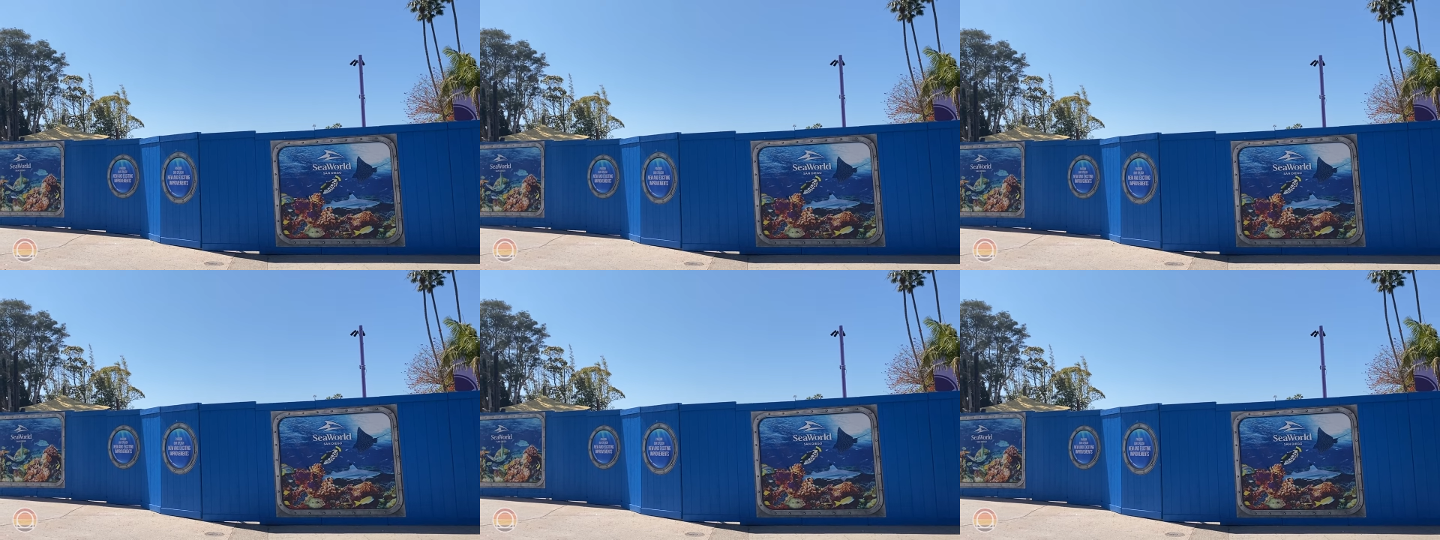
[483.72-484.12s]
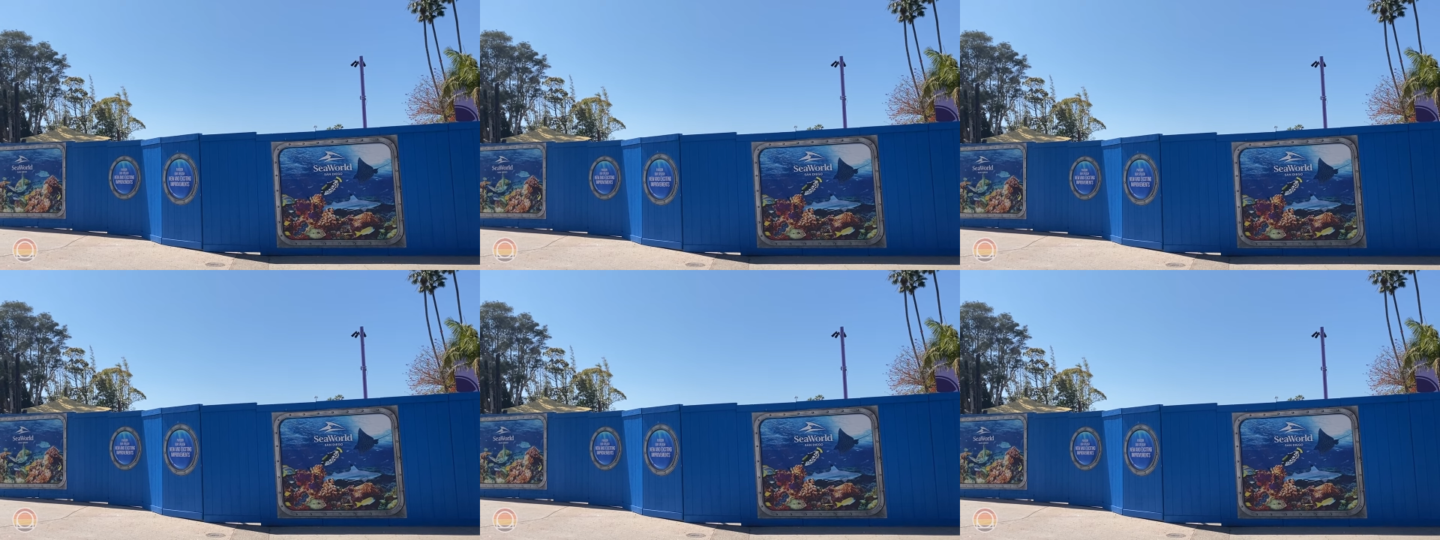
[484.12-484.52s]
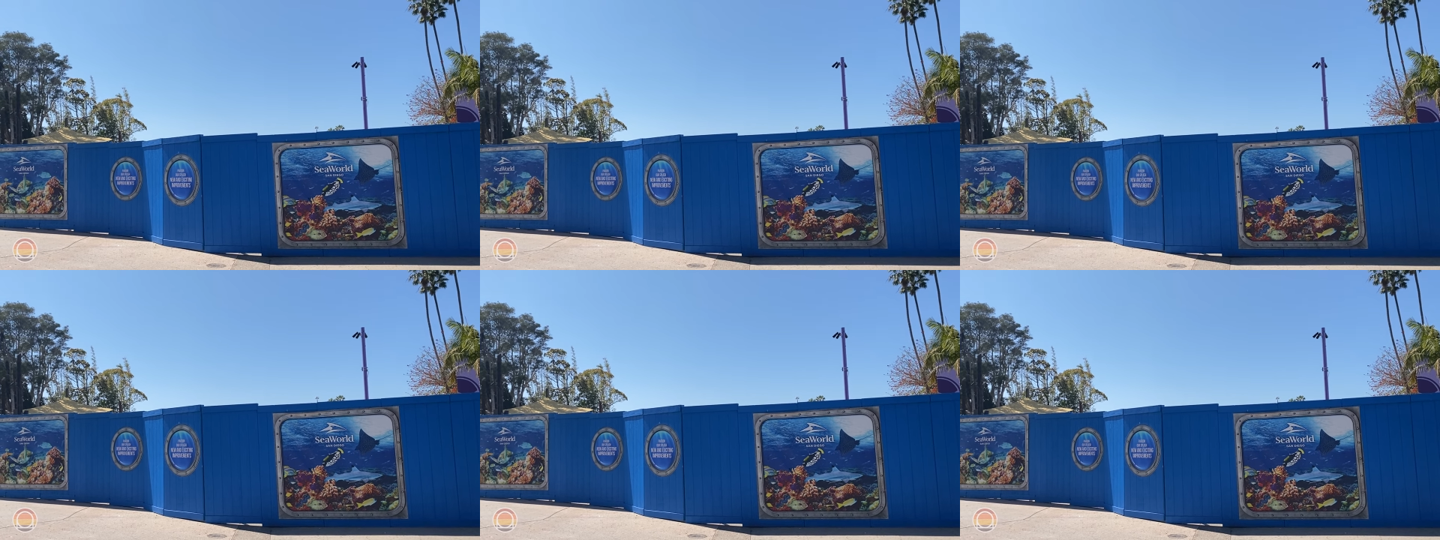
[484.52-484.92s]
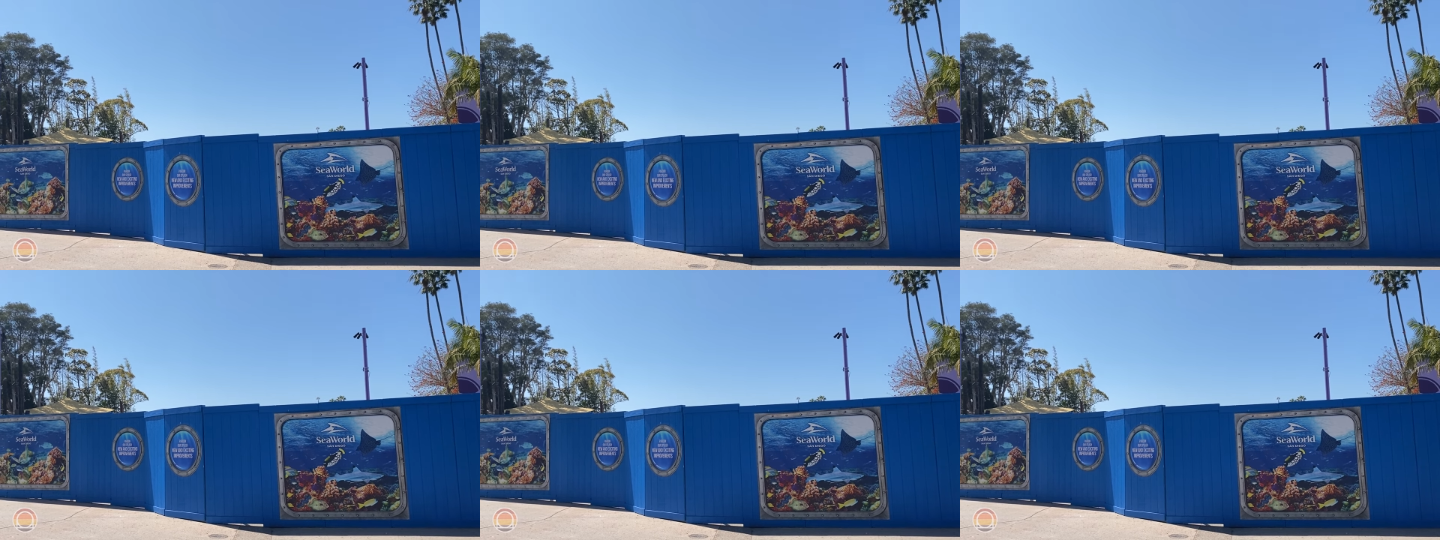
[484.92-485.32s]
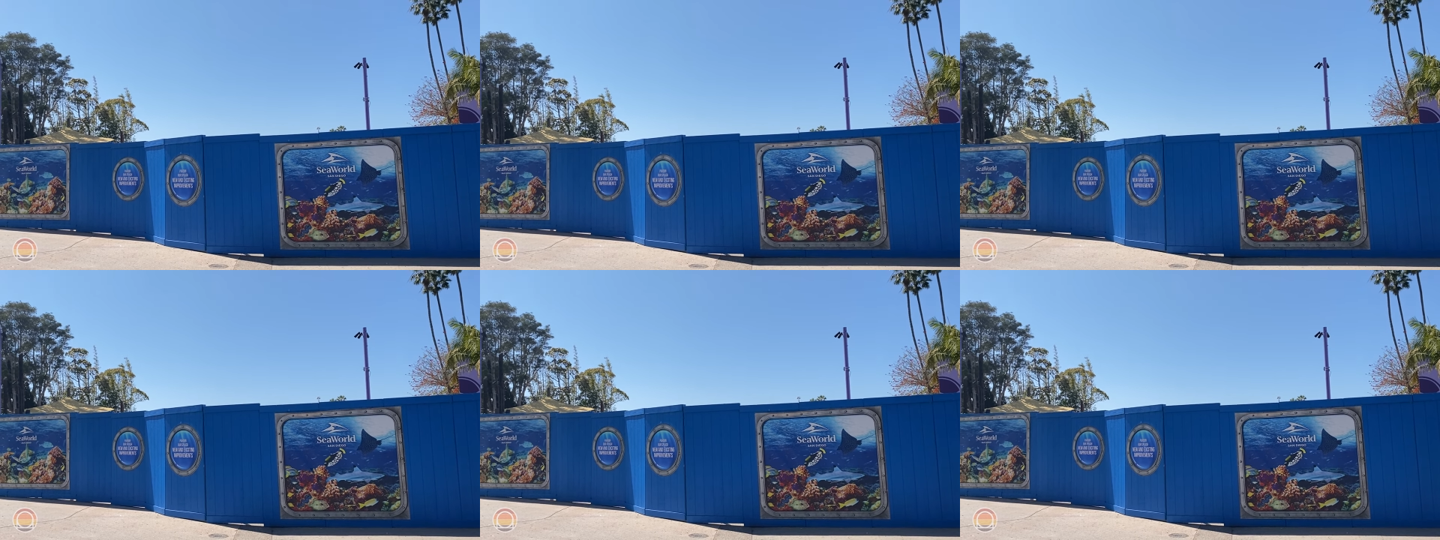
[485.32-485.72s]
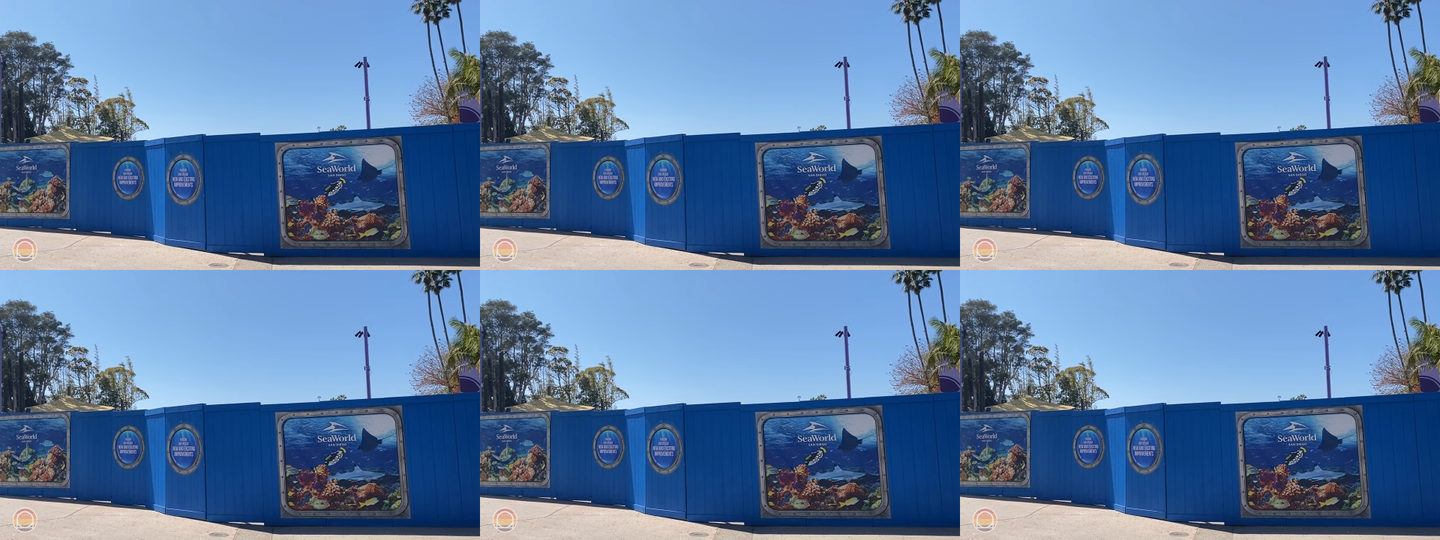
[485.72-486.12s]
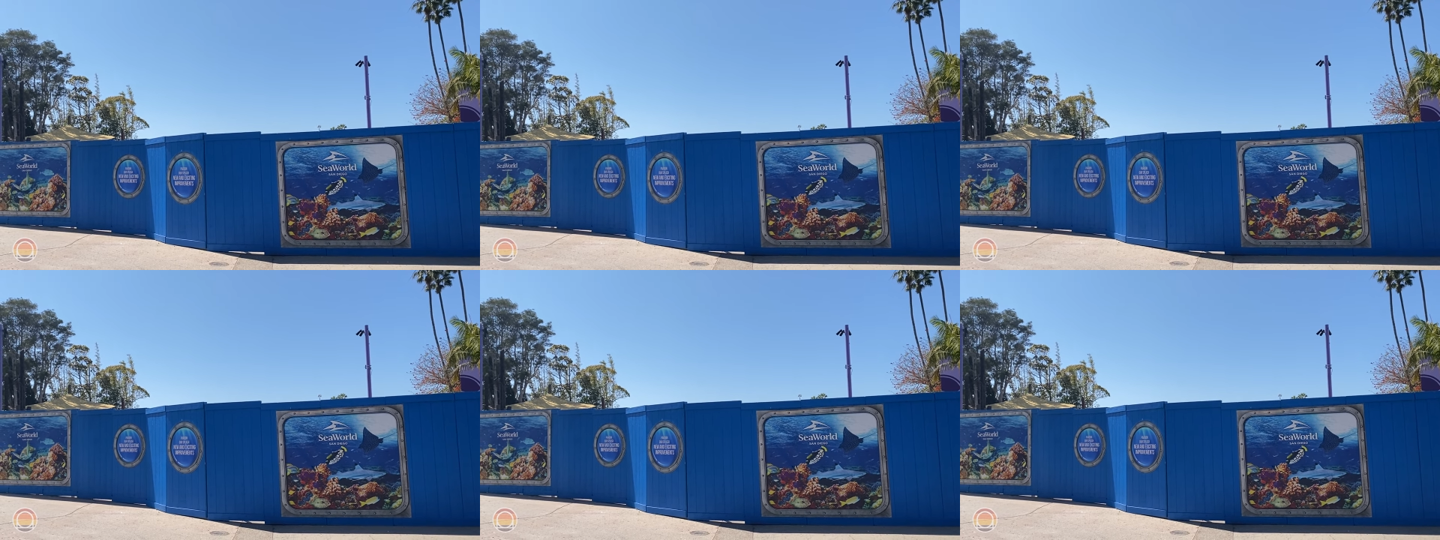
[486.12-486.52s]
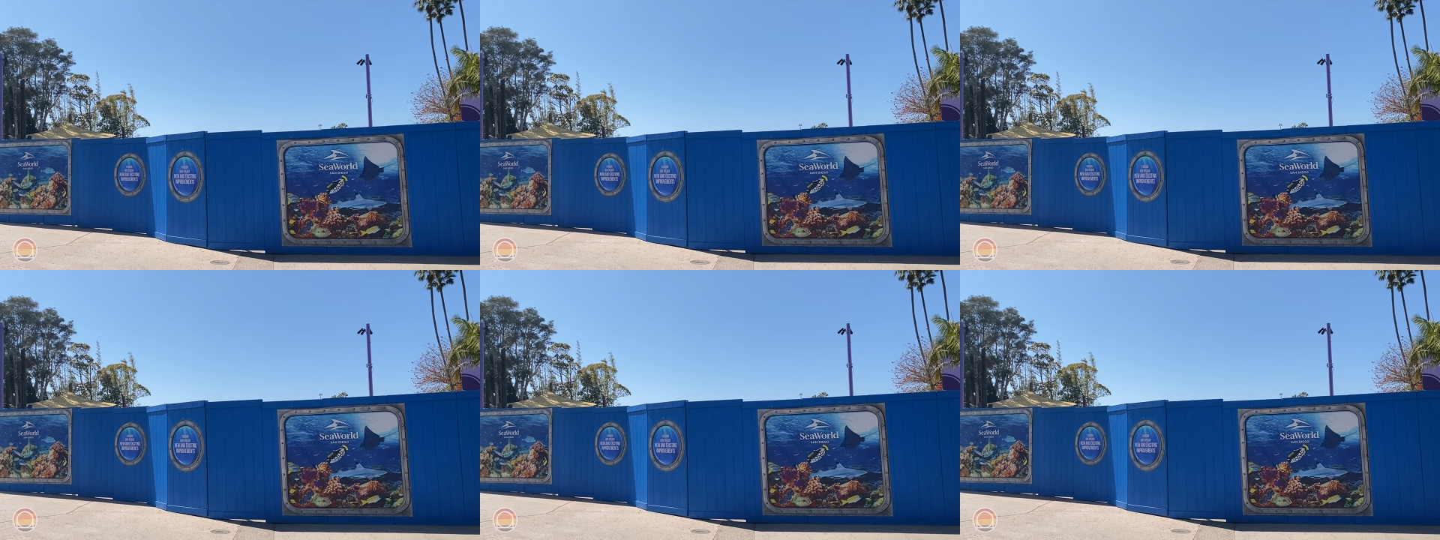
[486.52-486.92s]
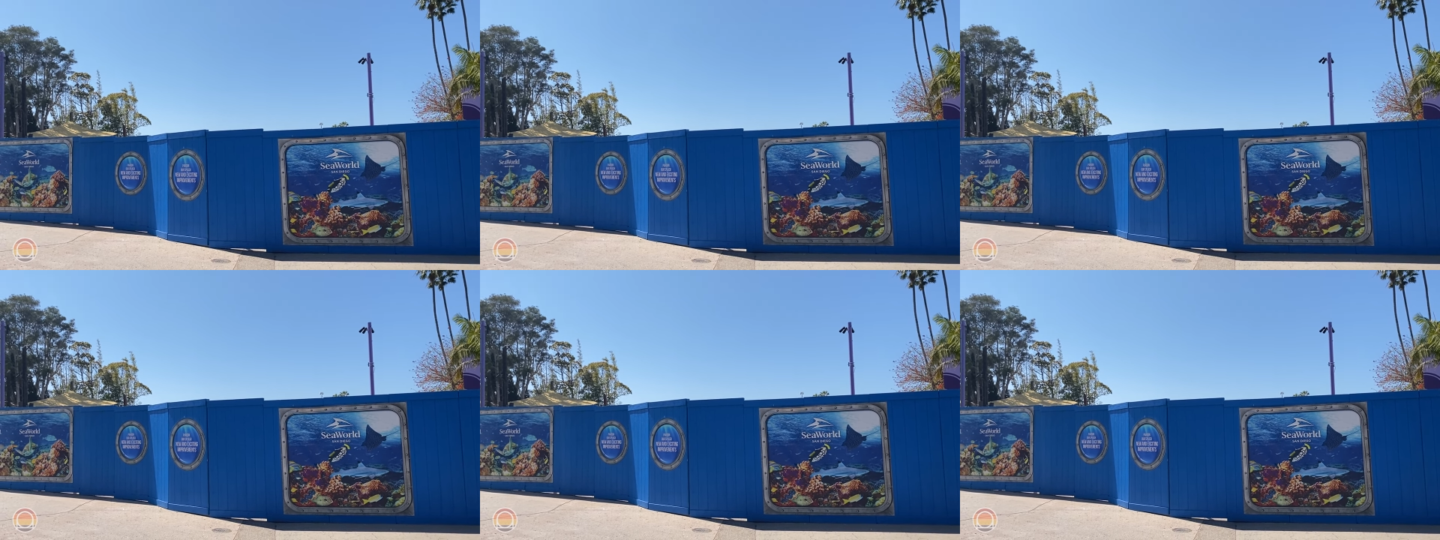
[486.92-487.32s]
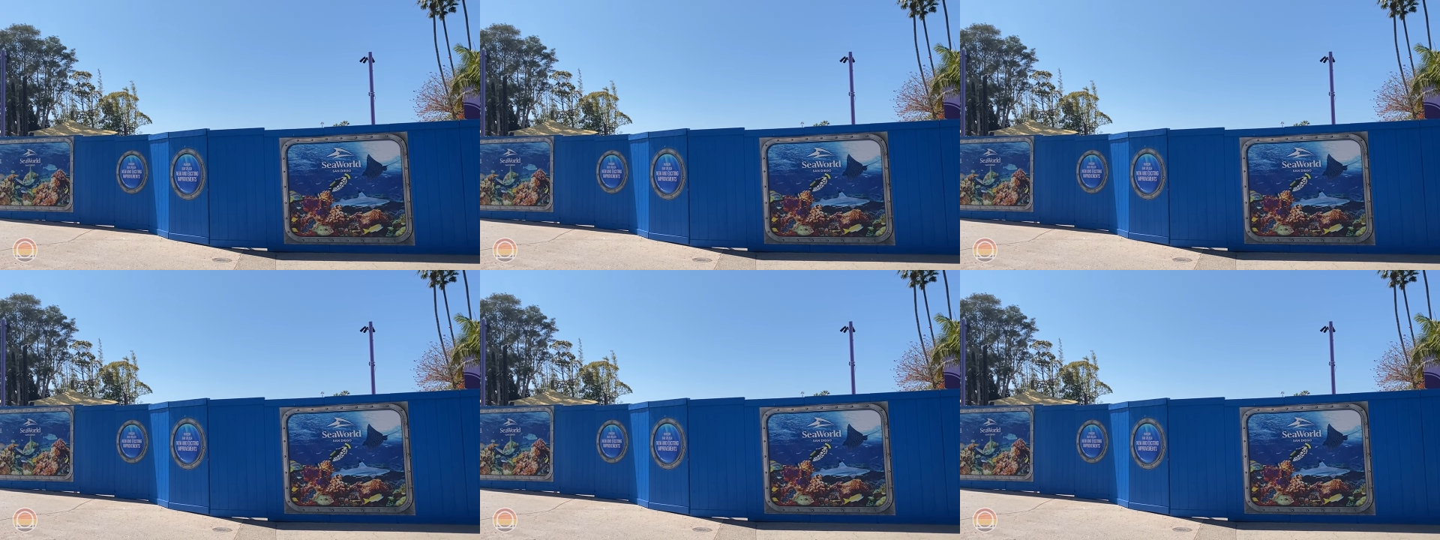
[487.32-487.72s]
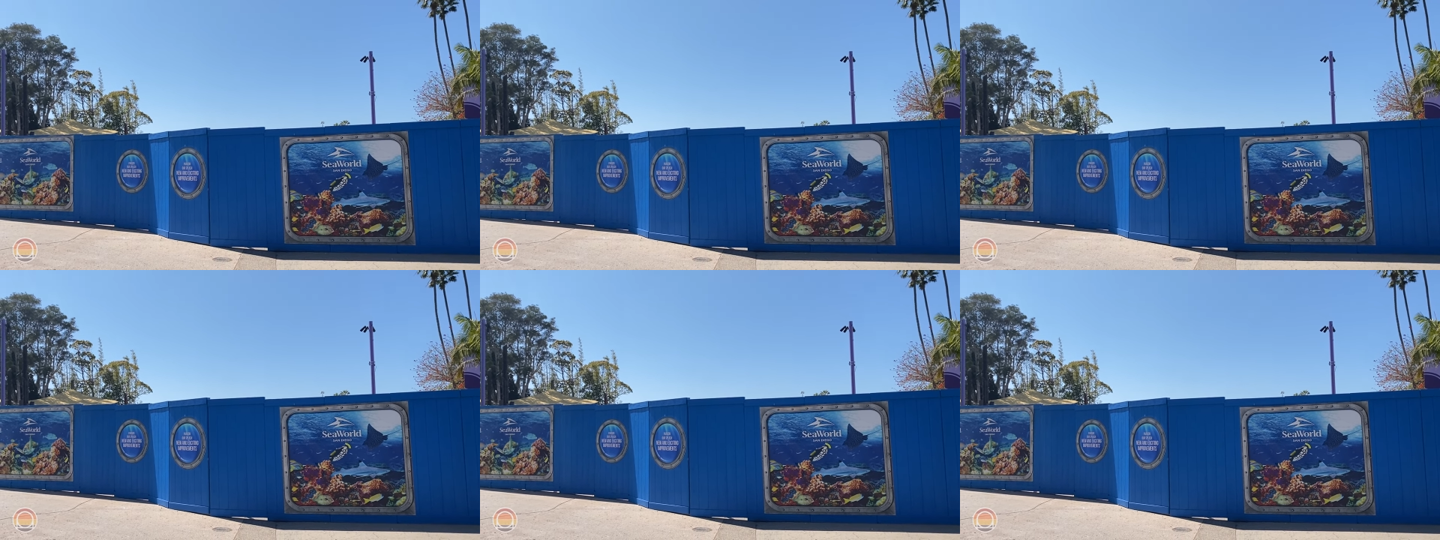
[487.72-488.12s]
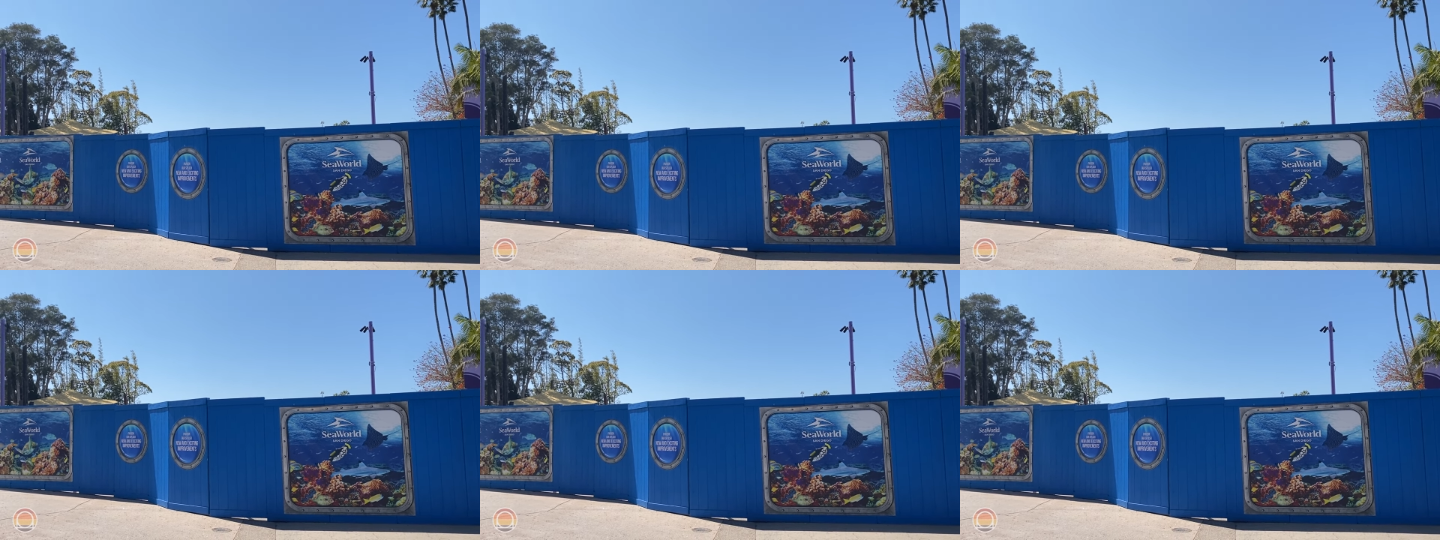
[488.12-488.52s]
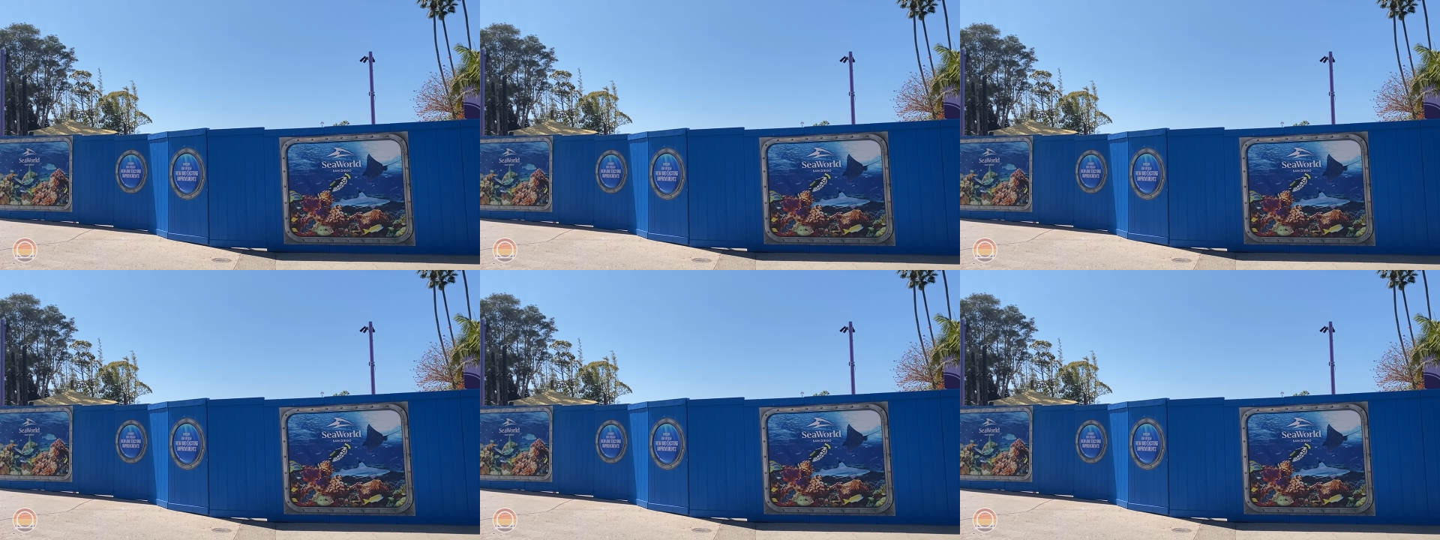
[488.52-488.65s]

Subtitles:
(no speaker visible)